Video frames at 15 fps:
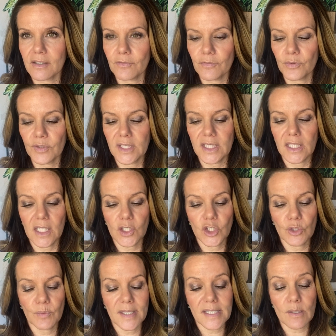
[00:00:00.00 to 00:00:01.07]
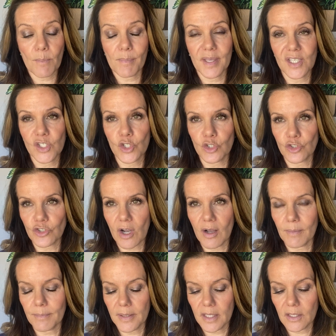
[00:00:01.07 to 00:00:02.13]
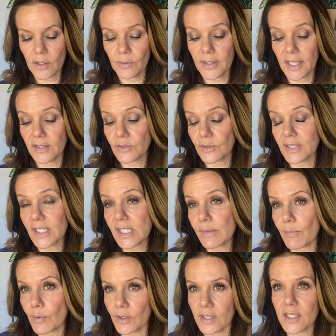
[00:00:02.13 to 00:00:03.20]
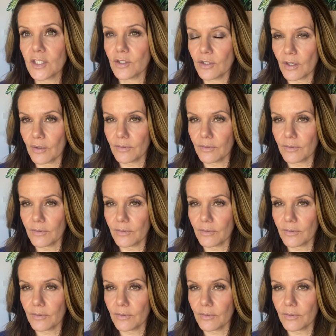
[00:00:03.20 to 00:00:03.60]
for the US-based job. Okay, so that's important to know,